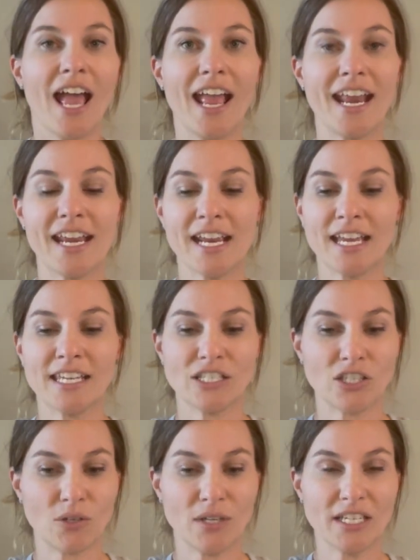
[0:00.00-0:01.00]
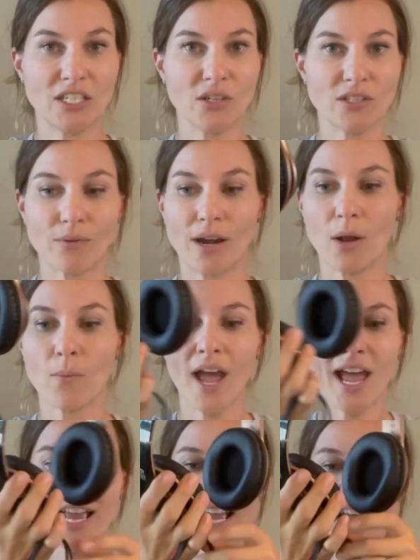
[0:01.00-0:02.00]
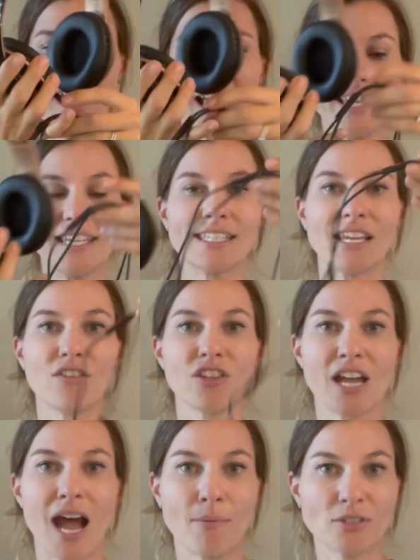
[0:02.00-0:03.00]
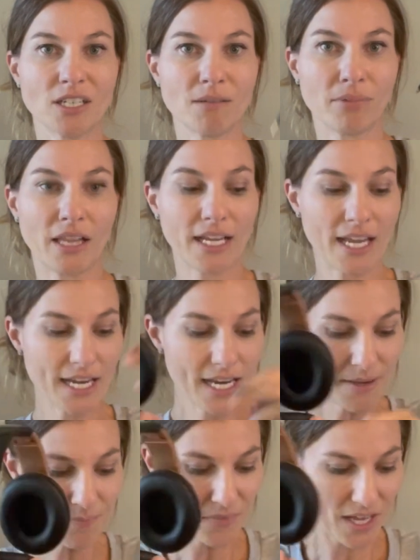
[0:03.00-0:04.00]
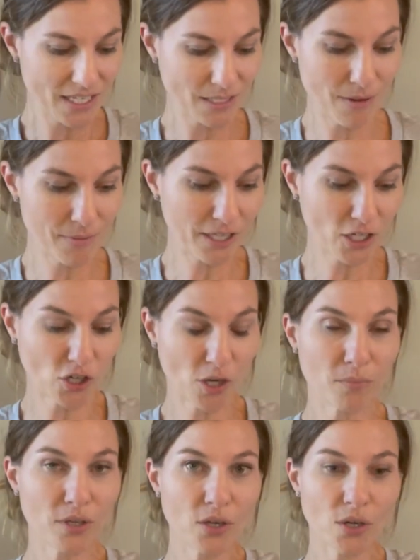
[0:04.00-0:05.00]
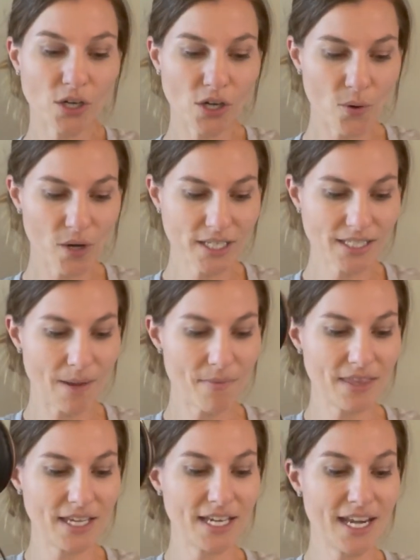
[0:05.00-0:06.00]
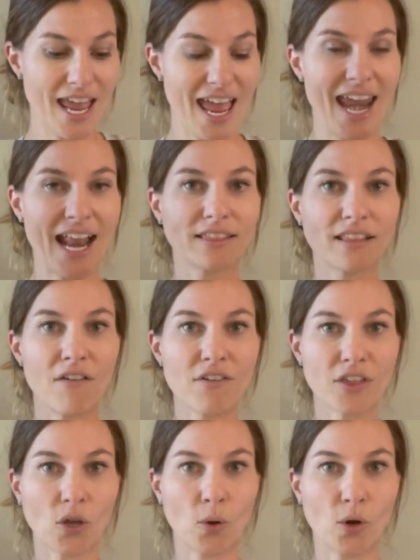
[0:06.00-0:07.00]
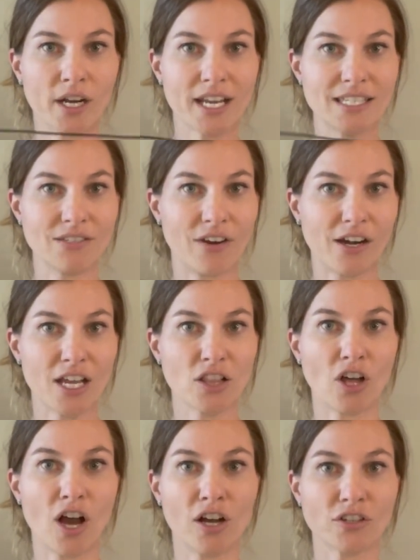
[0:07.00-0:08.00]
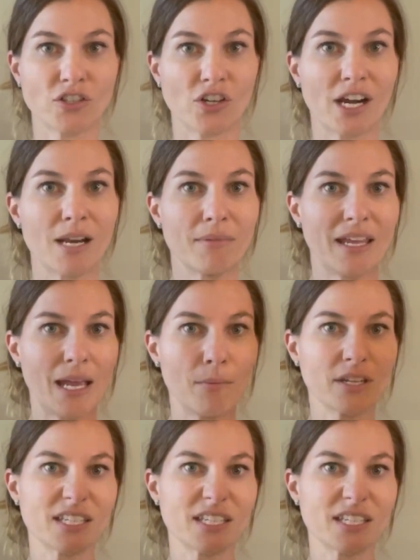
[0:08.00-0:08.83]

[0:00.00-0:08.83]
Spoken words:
and you need to use it right away, it does give you the option to plug it in to maybe like your computer or something. And I love that the cord is very long, so you're gonna be able to